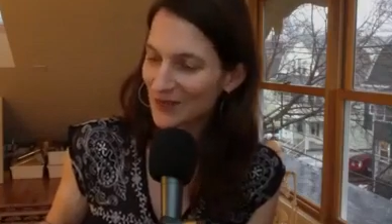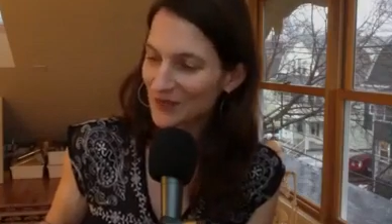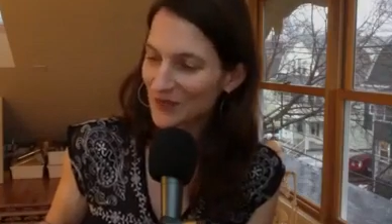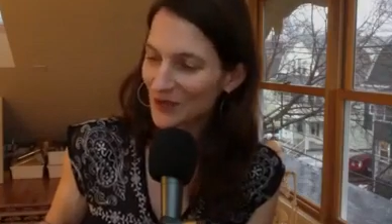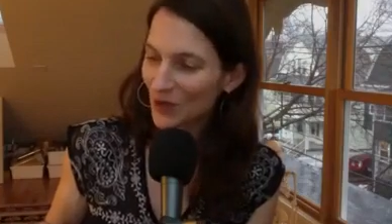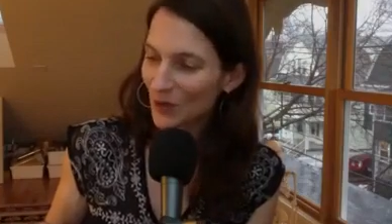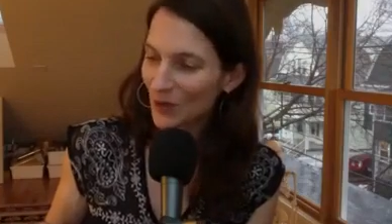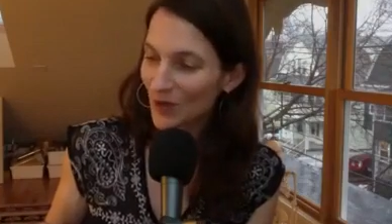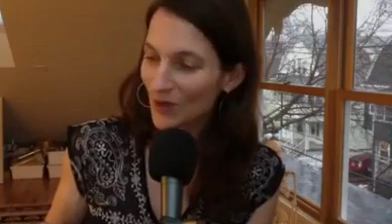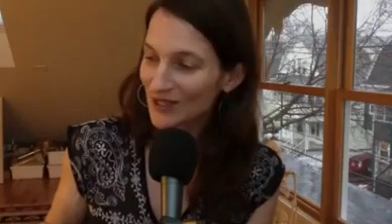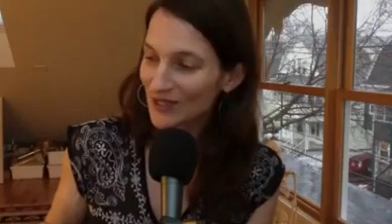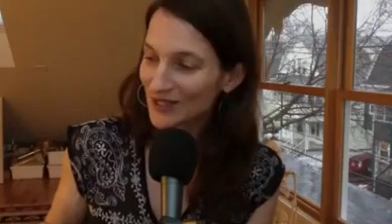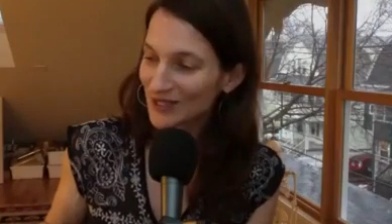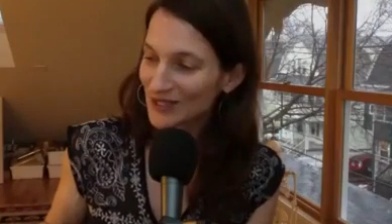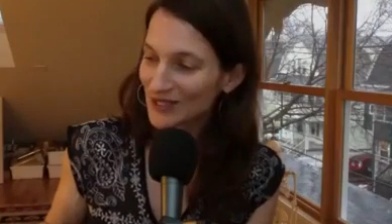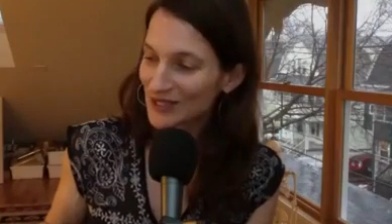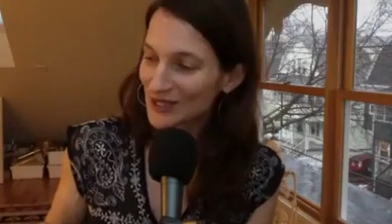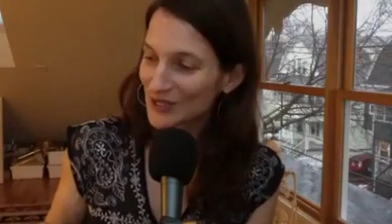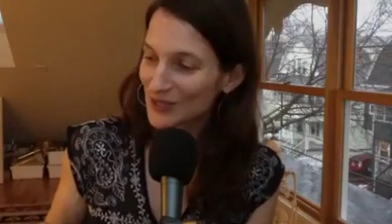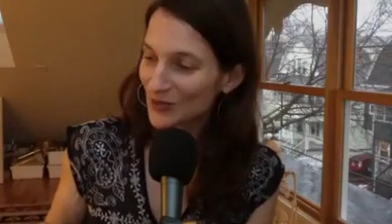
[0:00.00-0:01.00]
One
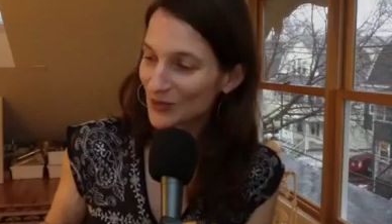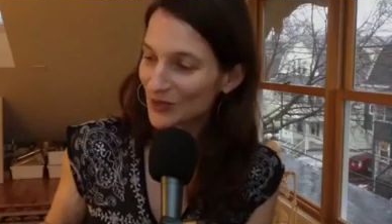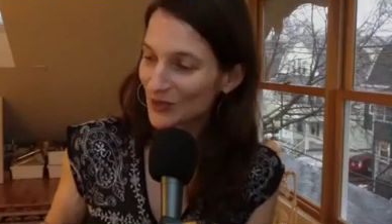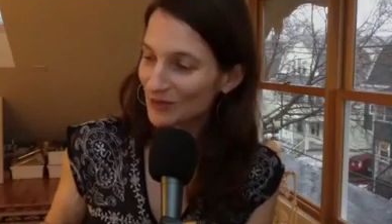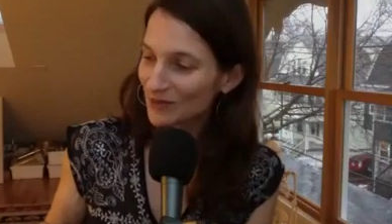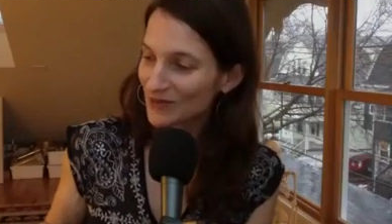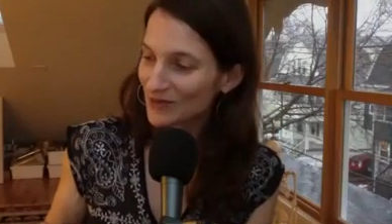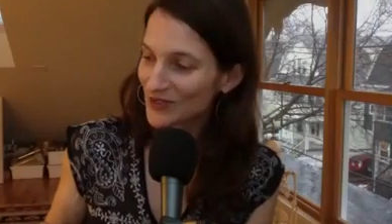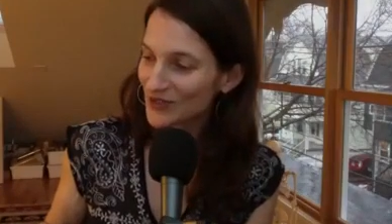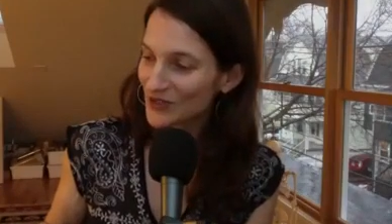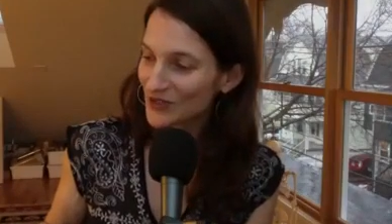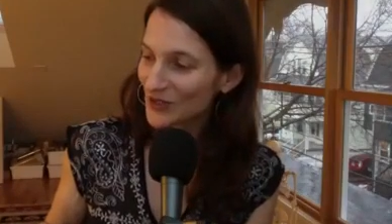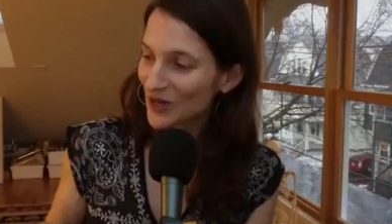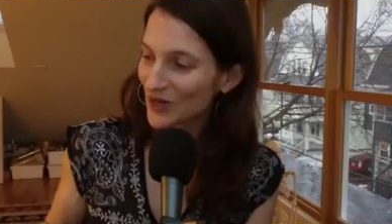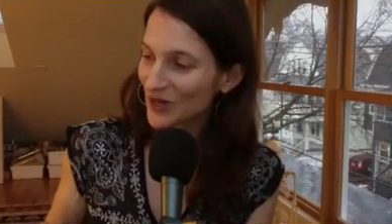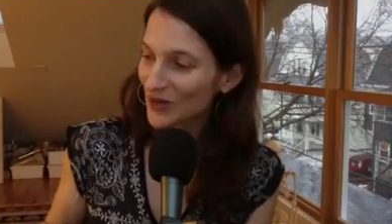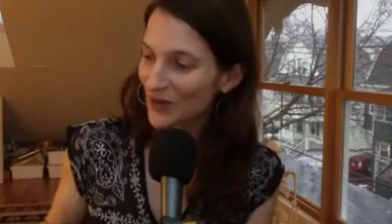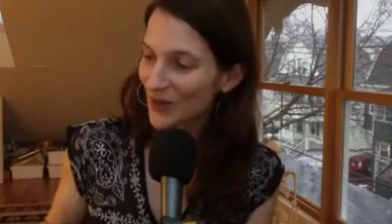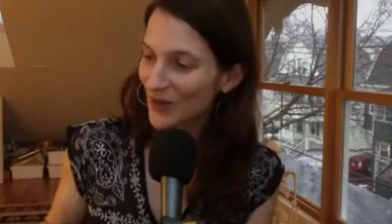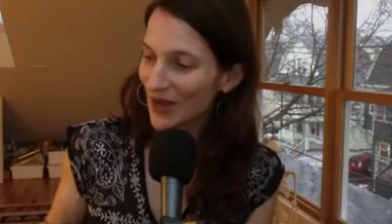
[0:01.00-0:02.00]
could swim
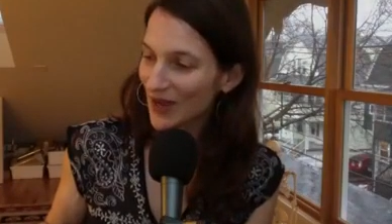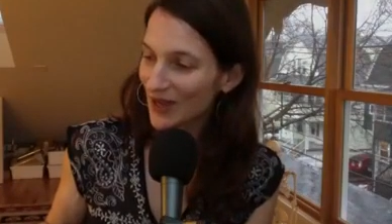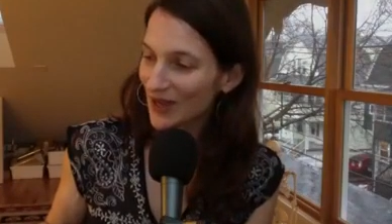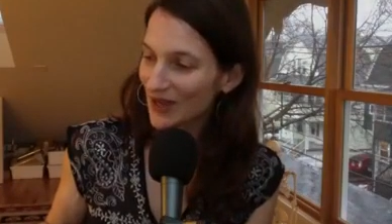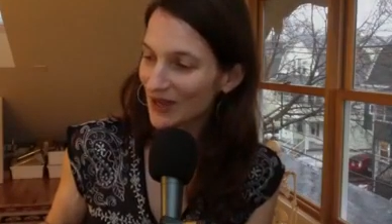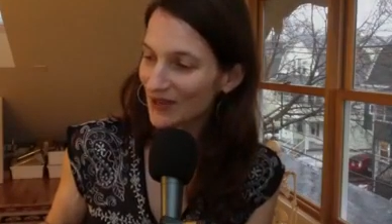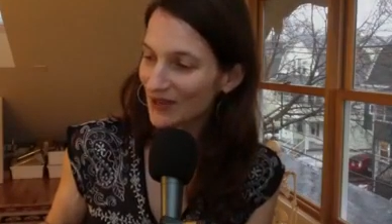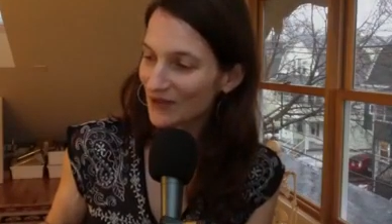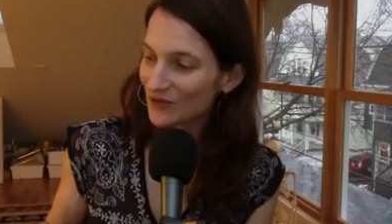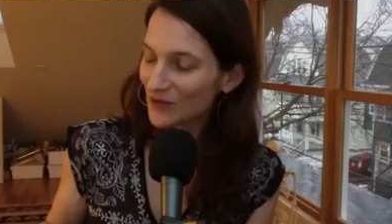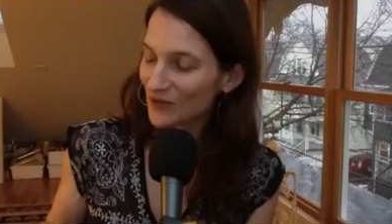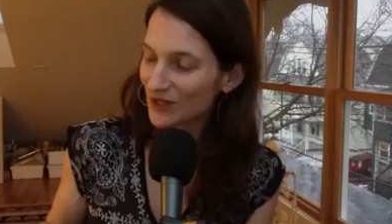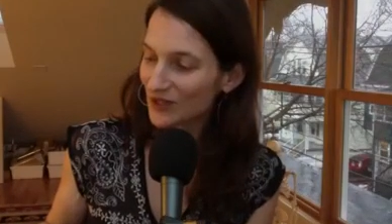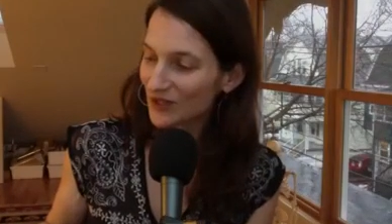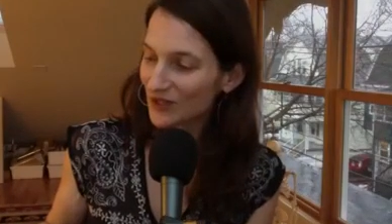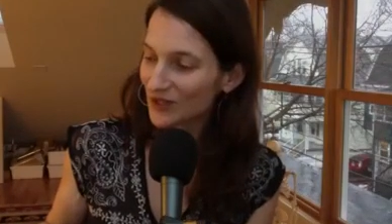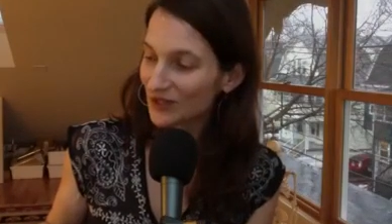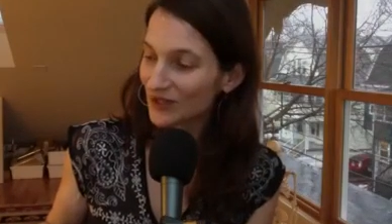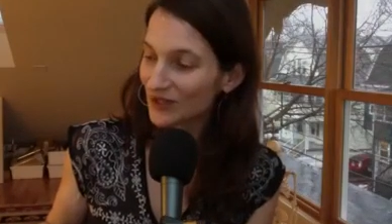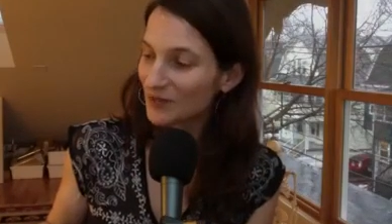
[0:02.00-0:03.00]
straight away if one
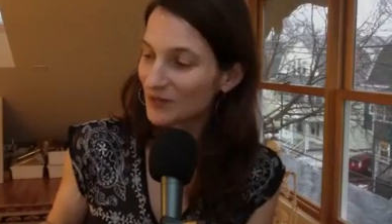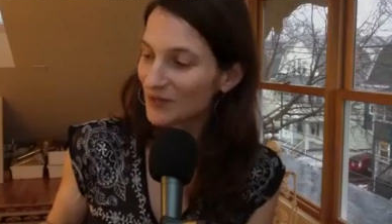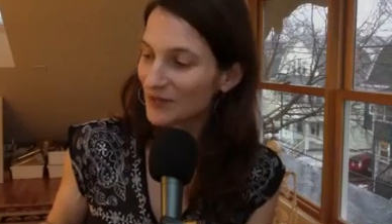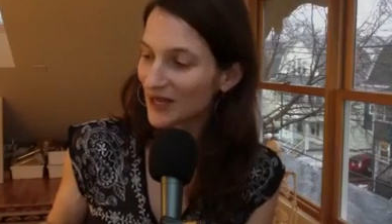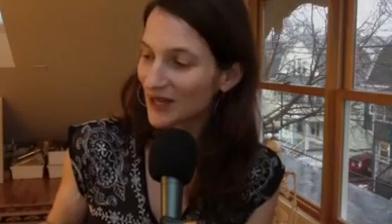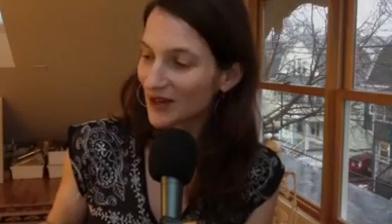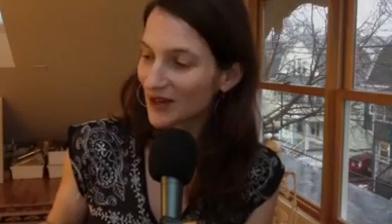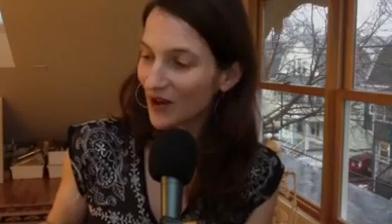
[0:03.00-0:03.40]
could eliminate